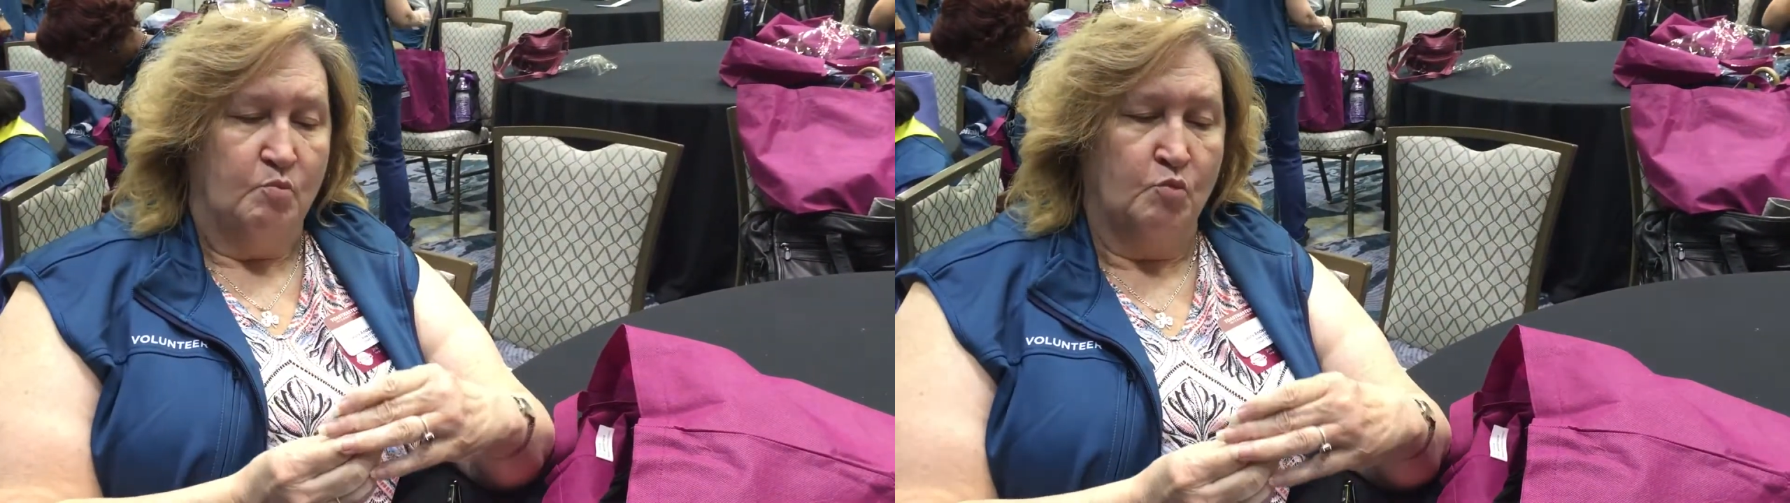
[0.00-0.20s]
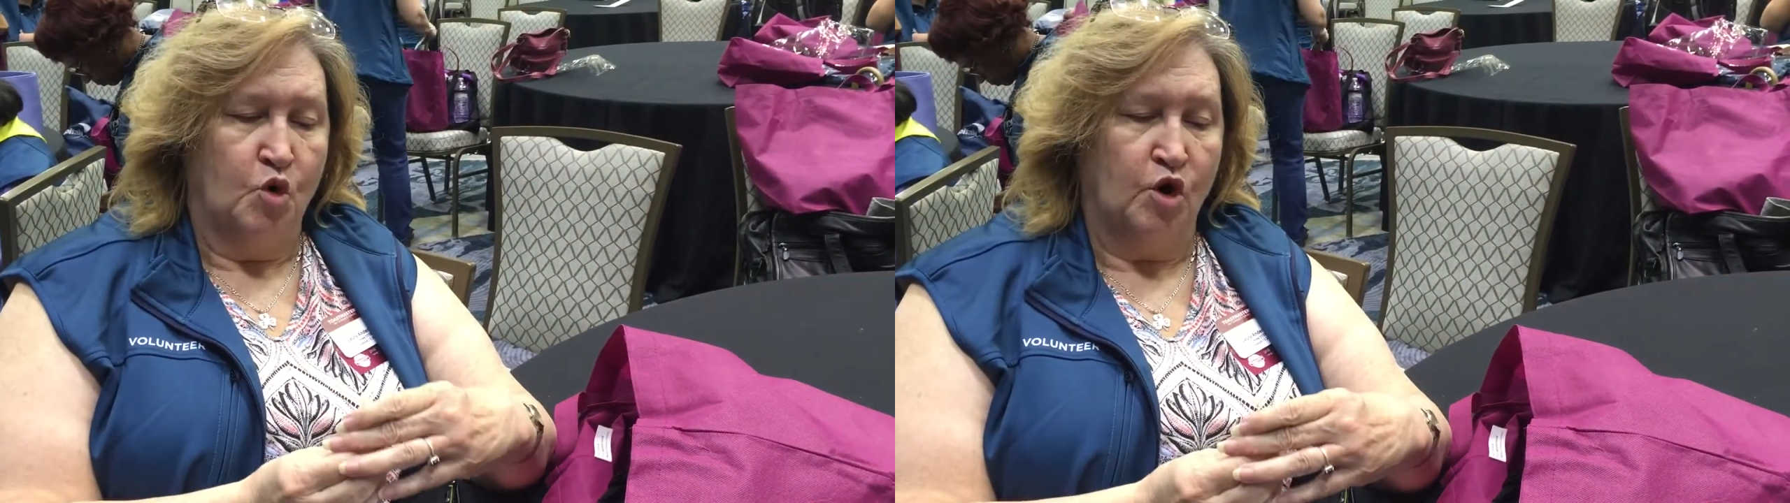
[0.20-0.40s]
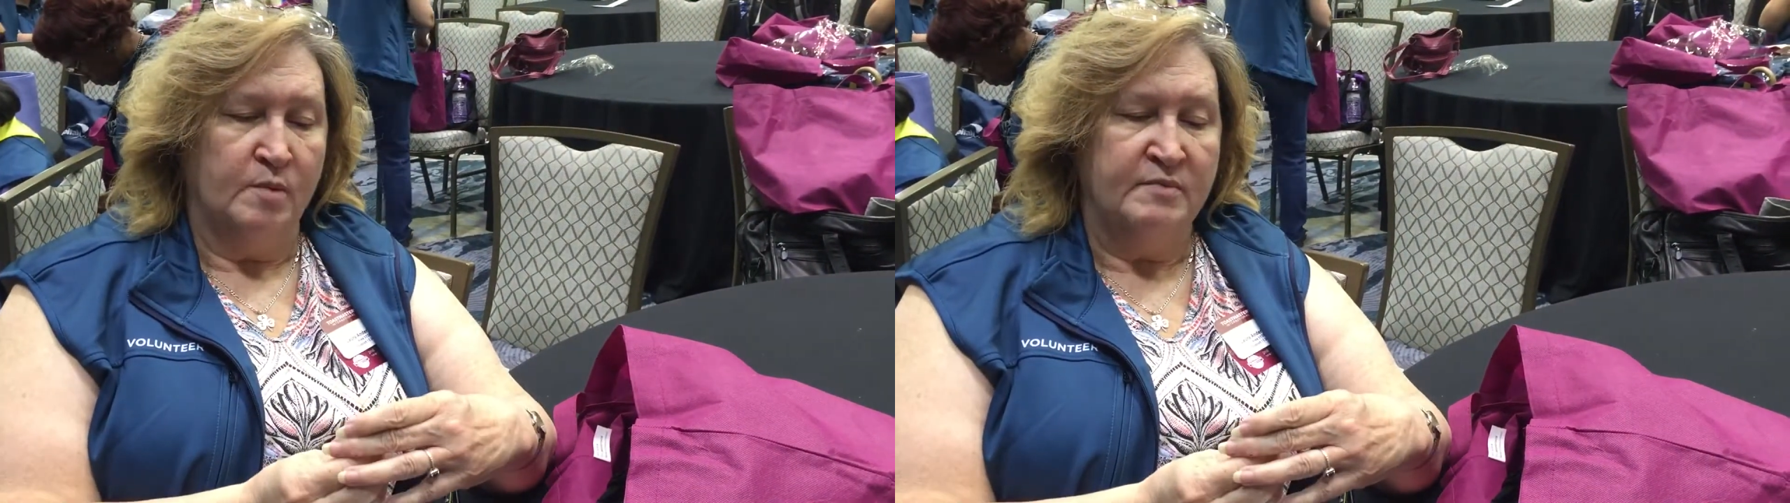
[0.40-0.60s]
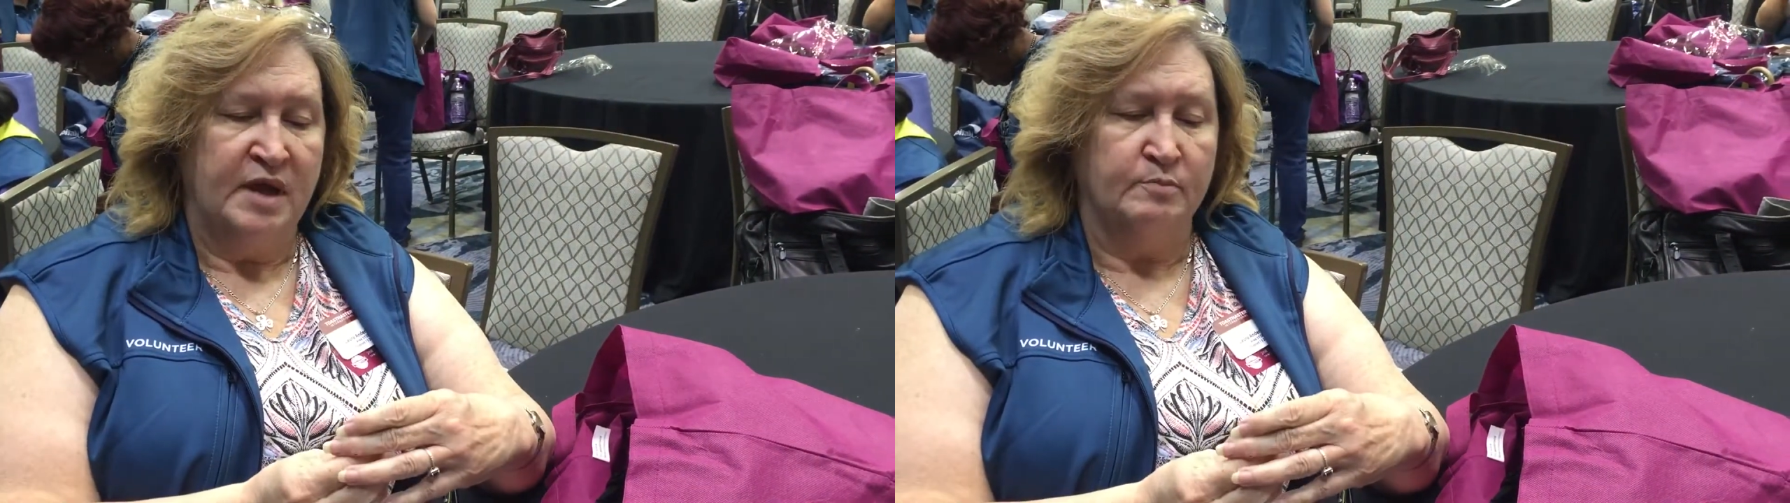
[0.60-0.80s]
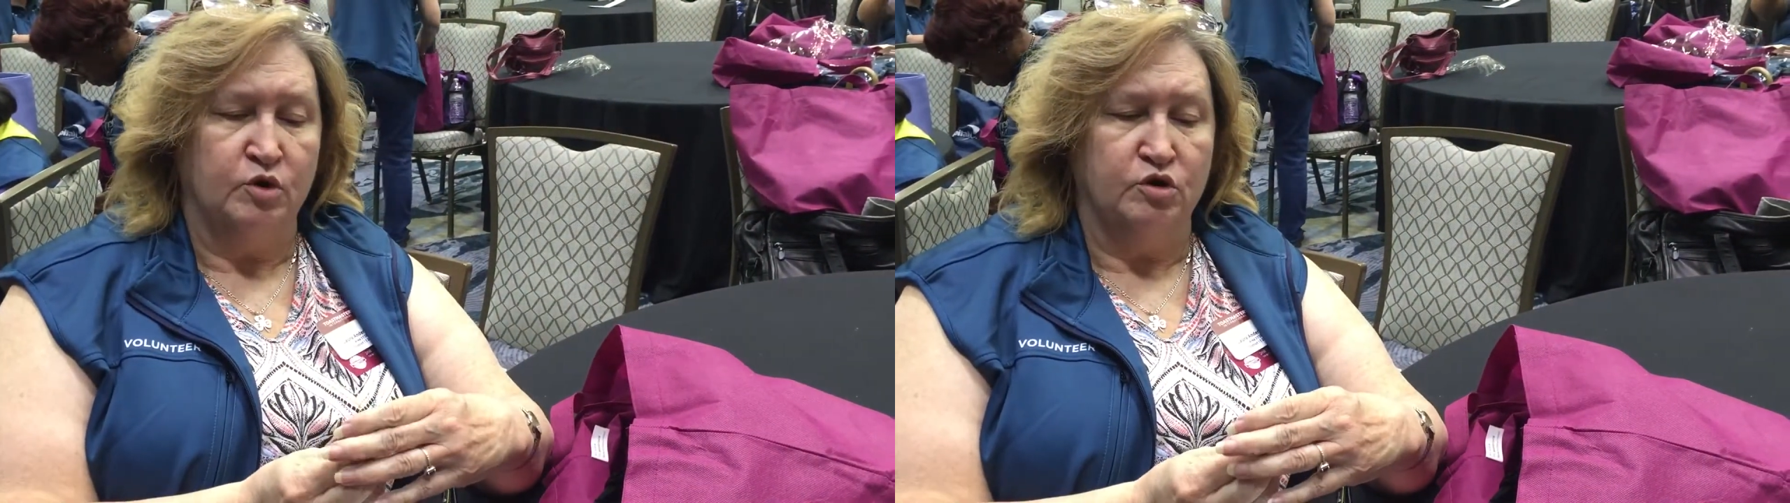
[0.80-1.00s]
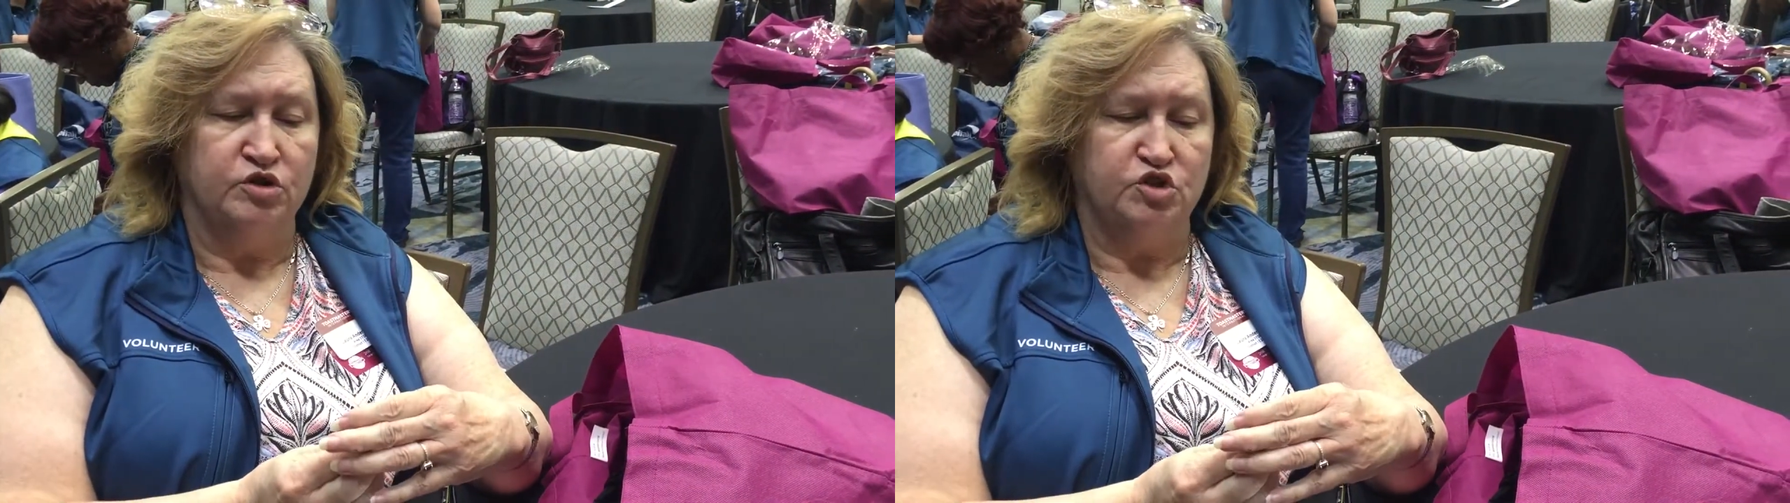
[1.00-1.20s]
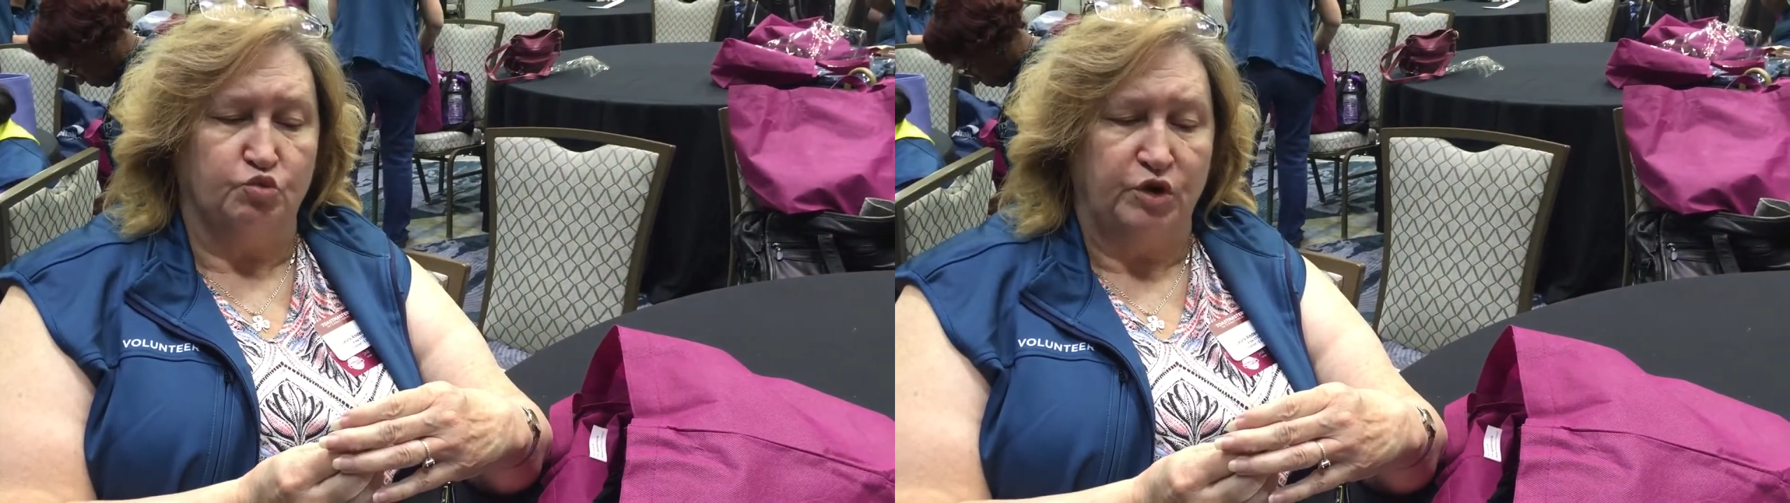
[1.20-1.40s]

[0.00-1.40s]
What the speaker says: "More members,